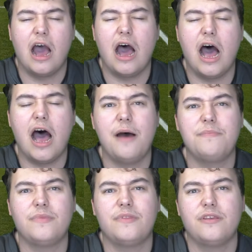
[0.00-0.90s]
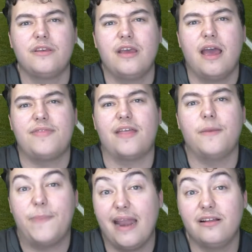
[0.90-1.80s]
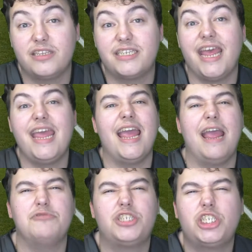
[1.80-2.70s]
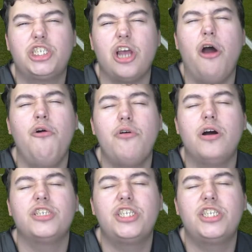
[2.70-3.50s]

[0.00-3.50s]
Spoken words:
Then the penalty, it was so